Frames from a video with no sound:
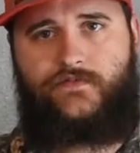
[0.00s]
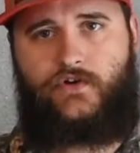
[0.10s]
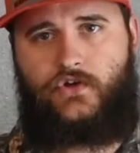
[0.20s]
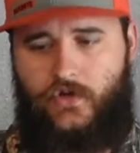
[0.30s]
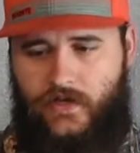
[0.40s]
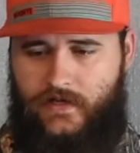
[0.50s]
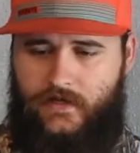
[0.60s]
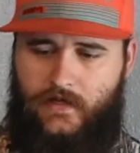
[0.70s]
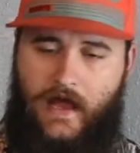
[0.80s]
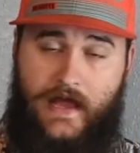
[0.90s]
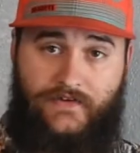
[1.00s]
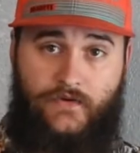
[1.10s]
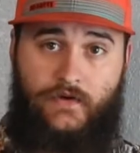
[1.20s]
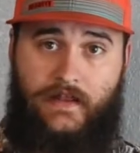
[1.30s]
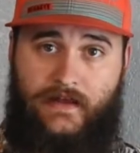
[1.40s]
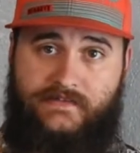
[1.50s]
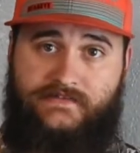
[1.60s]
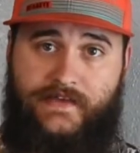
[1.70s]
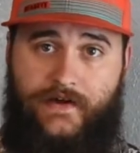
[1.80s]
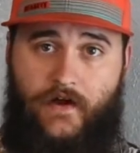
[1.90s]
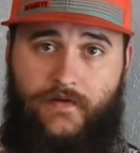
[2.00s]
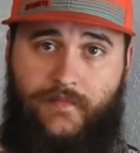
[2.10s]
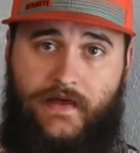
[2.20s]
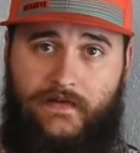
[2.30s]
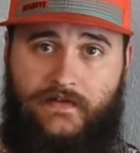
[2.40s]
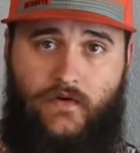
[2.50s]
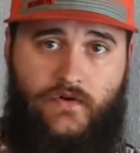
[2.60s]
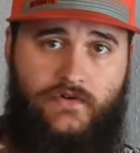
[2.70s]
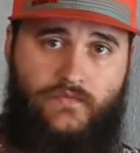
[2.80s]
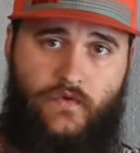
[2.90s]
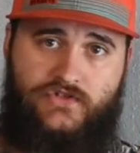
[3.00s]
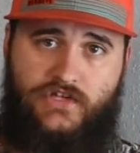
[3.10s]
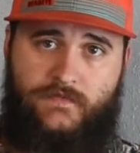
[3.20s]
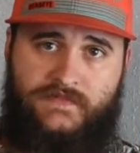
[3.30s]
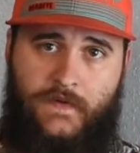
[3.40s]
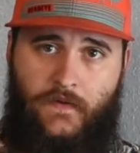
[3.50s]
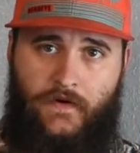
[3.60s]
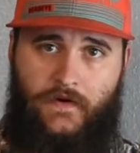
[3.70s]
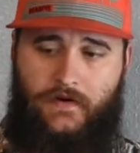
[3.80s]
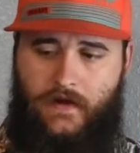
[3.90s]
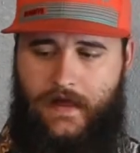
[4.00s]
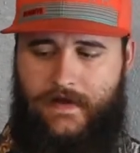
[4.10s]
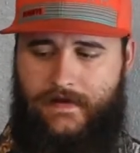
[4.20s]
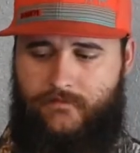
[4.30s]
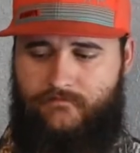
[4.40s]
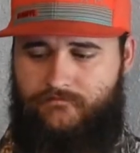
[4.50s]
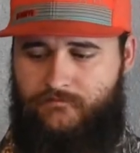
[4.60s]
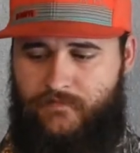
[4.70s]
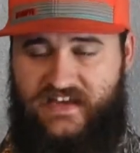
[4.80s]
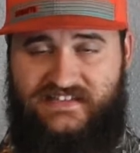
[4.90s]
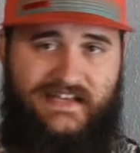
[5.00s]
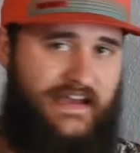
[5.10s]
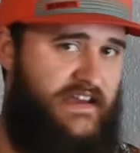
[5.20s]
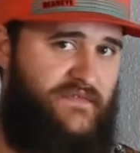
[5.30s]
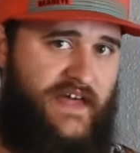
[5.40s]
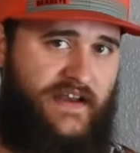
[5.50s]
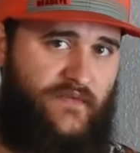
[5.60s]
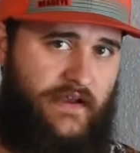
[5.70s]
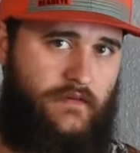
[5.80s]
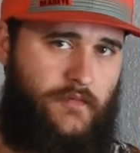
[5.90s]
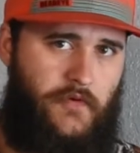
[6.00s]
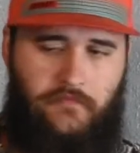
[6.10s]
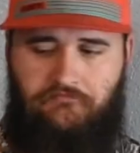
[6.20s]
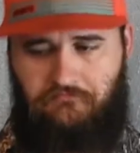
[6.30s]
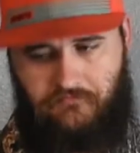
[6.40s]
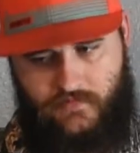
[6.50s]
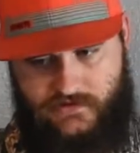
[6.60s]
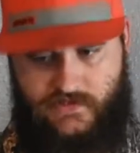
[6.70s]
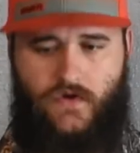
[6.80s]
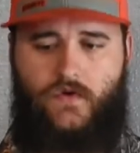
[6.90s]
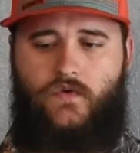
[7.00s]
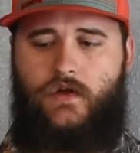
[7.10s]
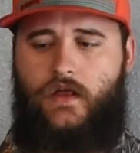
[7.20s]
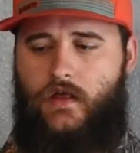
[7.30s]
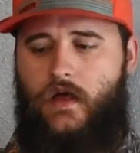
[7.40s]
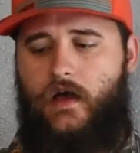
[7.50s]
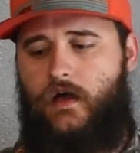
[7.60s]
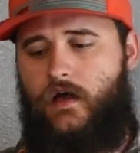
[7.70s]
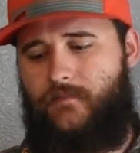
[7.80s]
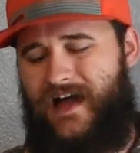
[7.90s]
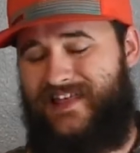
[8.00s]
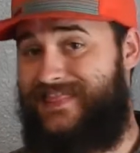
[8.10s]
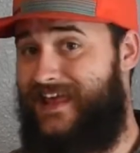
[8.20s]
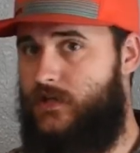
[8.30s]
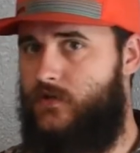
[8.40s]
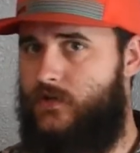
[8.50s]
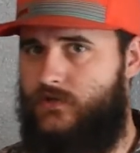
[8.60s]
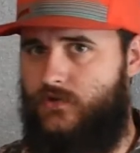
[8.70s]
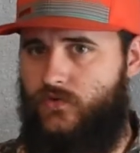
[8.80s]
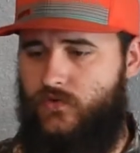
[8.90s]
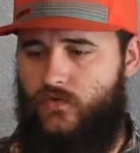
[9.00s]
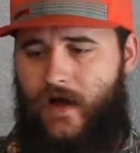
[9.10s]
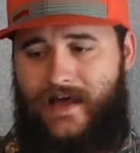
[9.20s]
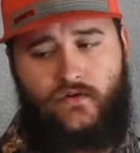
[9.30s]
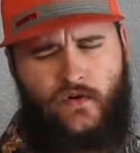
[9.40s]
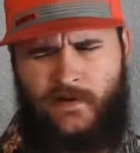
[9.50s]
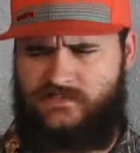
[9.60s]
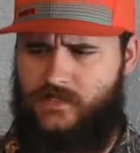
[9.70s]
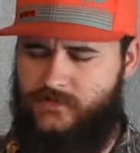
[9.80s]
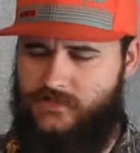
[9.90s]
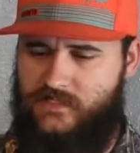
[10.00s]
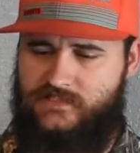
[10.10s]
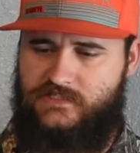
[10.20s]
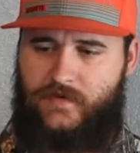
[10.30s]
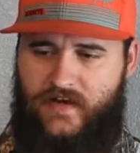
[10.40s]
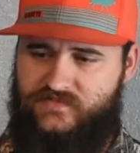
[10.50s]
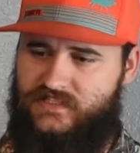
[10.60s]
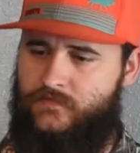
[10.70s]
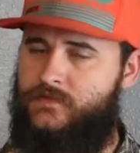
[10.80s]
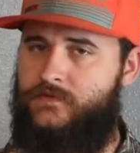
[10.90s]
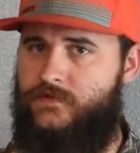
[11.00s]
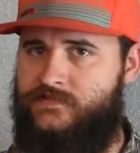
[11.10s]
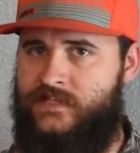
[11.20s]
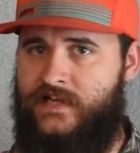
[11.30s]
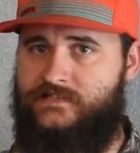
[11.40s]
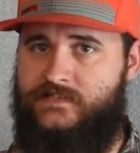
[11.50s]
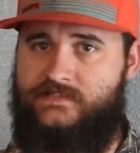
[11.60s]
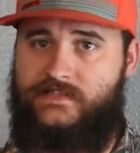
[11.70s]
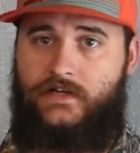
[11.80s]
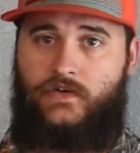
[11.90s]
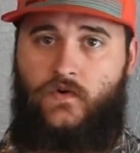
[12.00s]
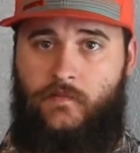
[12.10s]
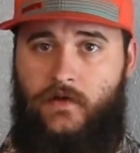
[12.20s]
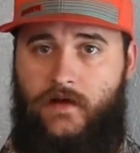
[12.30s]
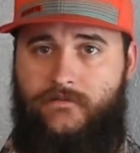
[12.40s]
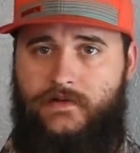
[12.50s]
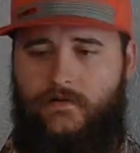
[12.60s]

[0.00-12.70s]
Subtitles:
for cooking it, I do it, like I said, on a pellet or wood chip smoker because I have that available. So I think you can do, I don't know about summer sausage, but I've seen people do snack sticks in a normal oven.